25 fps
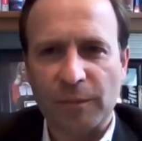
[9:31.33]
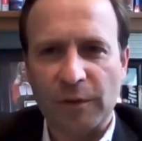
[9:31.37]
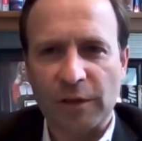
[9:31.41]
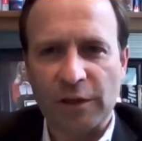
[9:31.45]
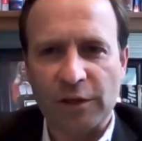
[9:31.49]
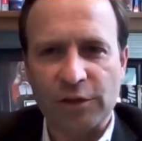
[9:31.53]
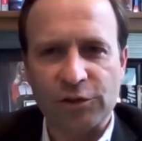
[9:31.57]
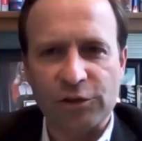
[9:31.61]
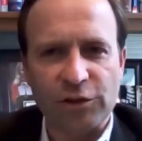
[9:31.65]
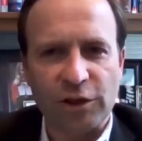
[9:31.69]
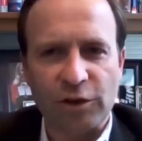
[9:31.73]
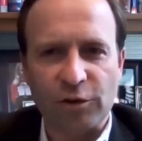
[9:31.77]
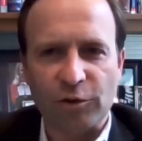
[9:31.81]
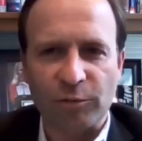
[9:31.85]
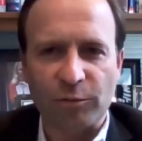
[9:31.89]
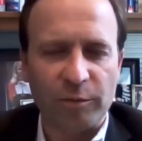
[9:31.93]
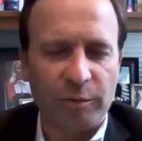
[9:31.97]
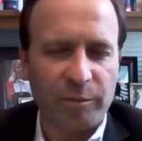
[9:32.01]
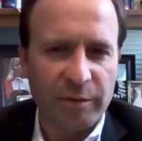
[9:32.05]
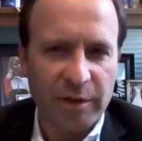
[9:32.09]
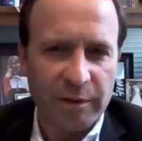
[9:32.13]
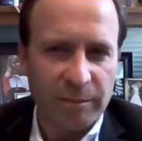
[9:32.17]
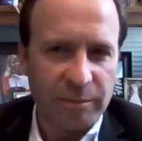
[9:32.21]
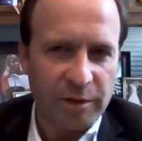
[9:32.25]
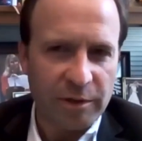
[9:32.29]
in general, but
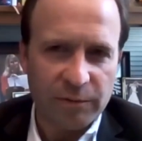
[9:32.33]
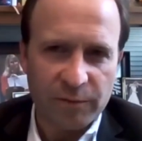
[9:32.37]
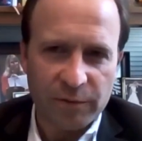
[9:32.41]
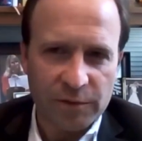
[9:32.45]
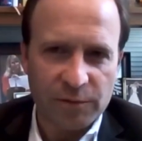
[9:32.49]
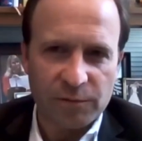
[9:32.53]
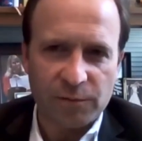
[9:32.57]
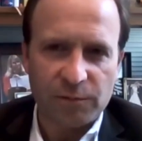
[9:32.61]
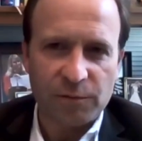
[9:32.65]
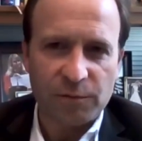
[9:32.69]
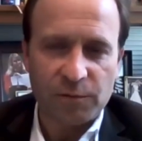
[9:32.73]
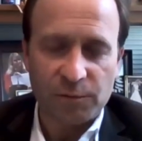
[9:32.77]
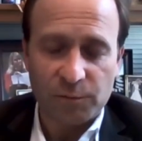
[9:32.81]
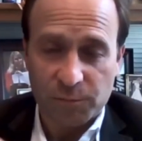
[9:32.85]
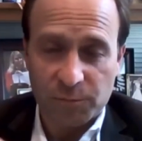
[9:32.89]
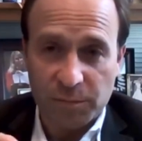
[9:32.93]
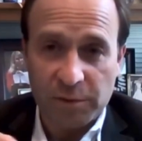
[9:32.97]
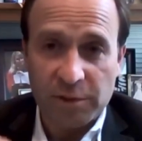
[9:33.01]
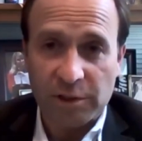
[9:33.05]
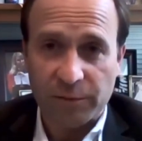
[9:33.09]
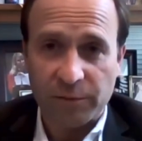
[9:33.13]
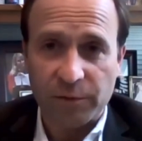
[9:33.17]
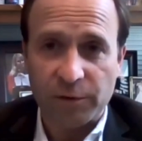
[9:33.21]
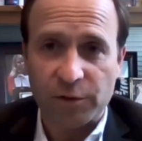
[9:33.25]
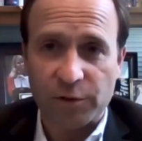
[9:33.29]
maybe even
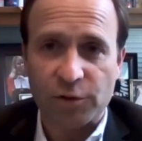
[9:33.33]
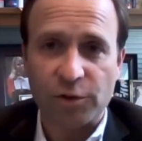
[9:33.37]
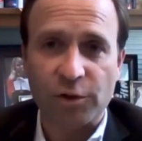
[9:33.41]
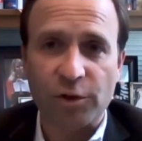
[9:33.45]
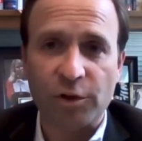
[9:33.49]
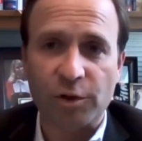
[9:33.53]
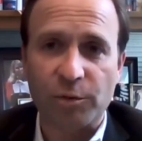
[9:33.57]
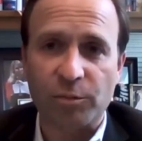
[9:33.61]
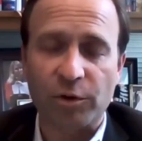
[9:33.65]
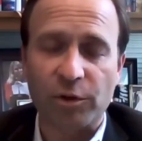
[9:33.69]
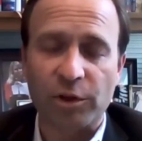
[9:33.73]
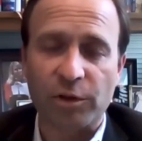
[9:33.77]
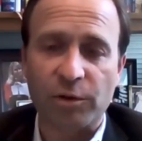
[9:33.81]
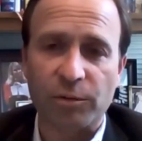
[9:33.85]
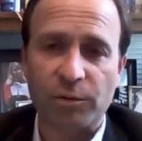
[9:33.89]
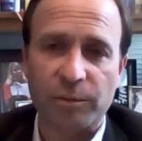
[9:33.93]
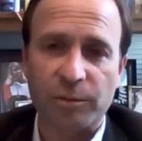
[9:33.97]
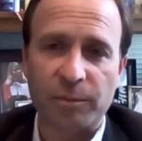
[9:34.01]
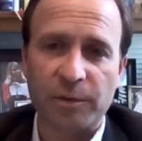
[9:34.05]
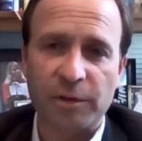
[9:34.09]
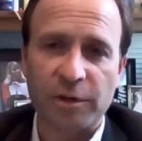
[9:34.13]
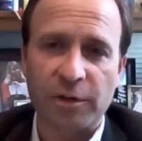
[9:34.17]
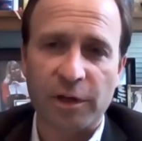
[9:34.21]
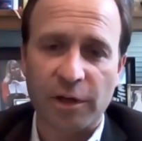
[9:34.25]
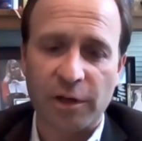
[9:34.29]
specifically the Turning Point that we've
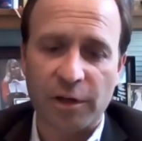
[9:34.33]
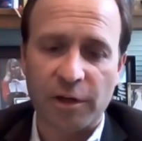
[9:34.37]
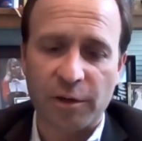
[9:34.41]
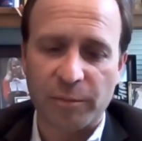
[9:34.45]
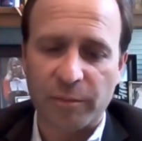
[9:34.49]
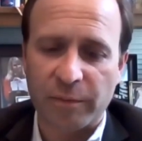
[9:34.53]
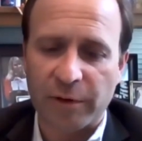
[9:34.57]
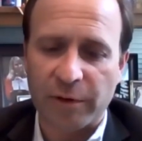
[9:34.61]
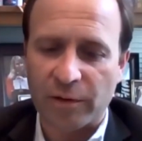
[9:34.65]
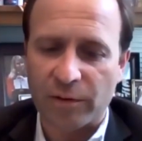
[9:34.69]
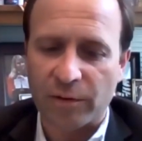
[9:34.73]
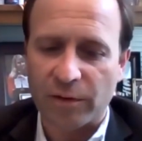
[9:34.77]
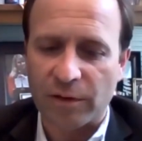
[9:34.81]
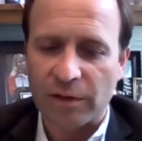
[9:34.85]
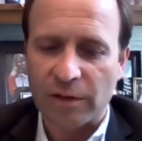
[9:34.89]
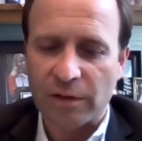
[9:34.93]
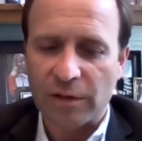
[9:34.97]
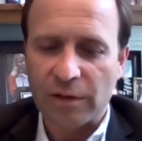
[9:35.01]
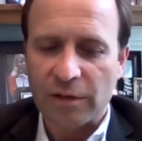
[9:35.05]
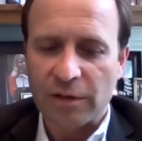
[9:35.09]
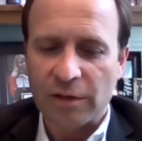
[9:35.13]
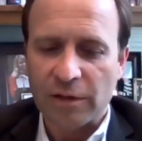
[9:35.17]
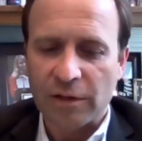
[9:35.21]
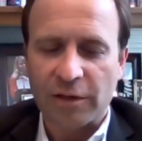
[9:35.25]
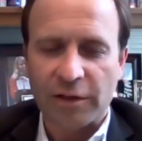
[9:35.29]
been talking about,
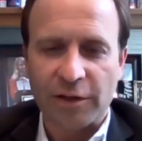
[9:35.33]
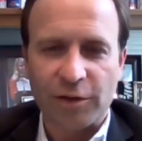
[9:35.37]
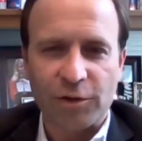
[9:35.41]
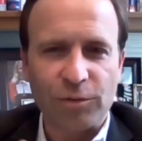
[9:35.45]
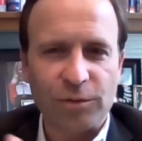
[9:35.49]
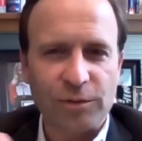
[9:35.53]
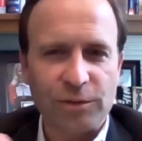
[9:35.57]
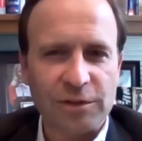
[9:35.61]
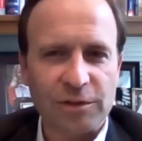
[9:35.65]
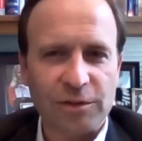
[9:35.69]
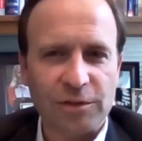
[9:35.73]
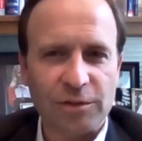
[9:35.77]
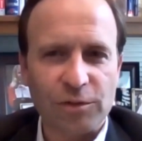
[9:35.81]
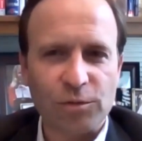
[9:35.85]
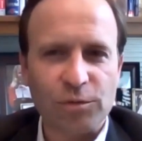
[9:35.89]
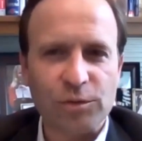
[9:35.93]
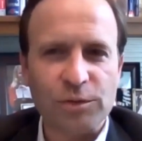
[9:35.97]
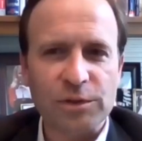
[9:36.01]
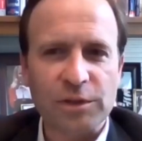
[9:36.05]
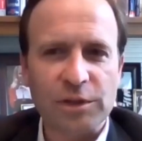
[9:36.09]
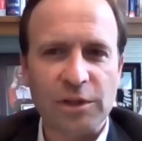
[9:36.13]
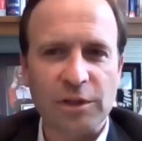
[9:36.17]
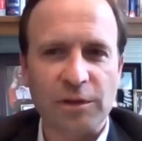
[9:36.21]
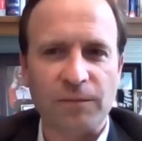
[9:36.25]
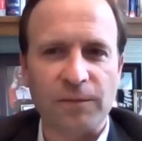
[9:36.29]
who's
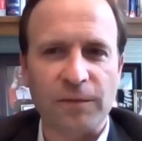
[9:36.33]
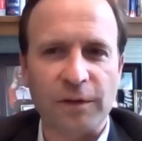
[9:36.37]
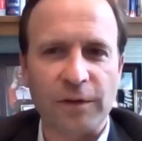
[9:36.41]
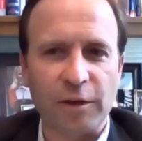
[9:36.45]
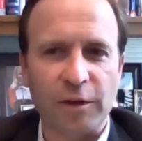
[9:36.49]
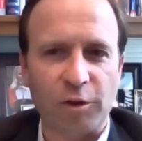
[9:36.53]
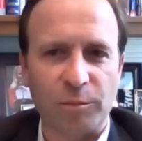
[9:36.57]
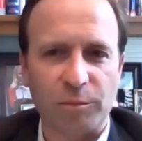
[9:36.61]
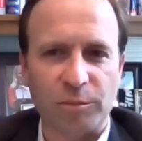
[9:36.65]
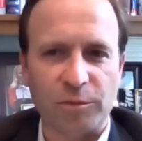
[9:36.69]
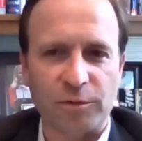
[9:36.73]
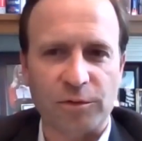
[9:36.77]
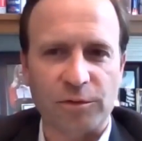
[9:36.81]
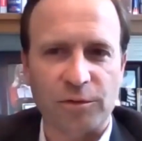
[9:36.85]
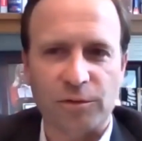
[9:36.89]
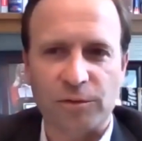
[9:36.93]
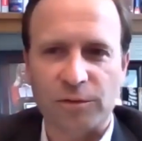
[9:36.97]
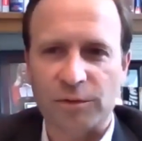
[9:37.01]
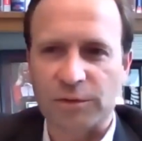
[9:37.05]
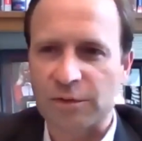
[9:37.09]
it available to?